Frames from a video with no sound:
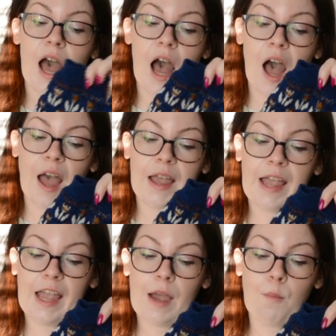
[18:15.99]
I
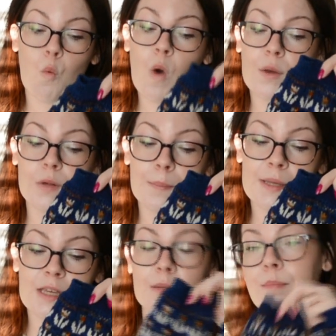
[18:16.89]
am one
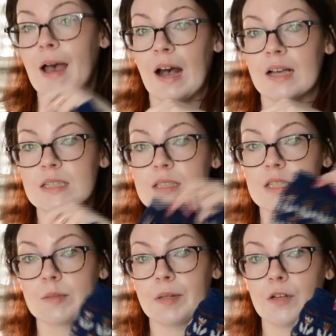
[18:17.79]
repeat past the
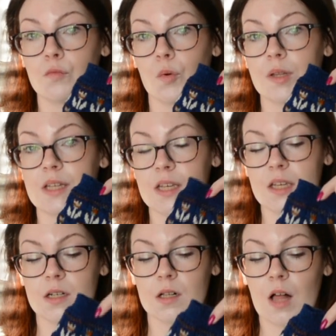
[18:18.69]
split for the
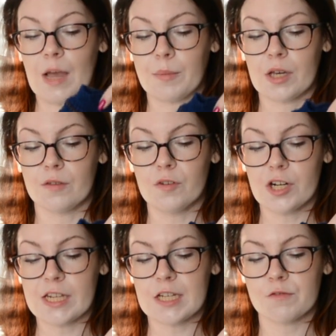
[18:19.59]
heel. I'm
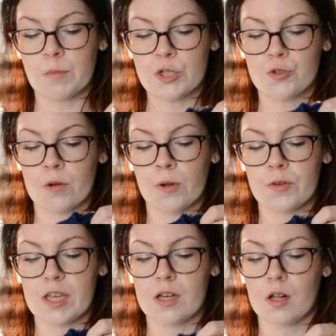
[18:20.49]
converting it from a short row
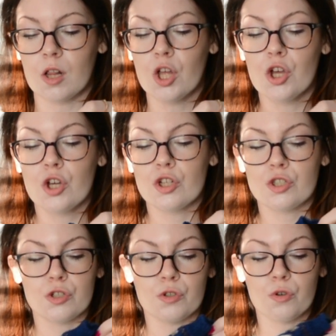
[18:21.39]
heel
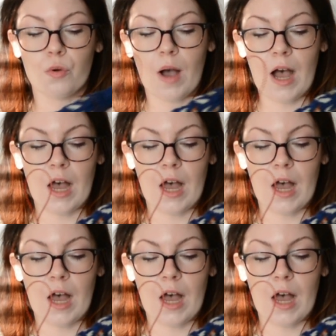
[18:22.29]
to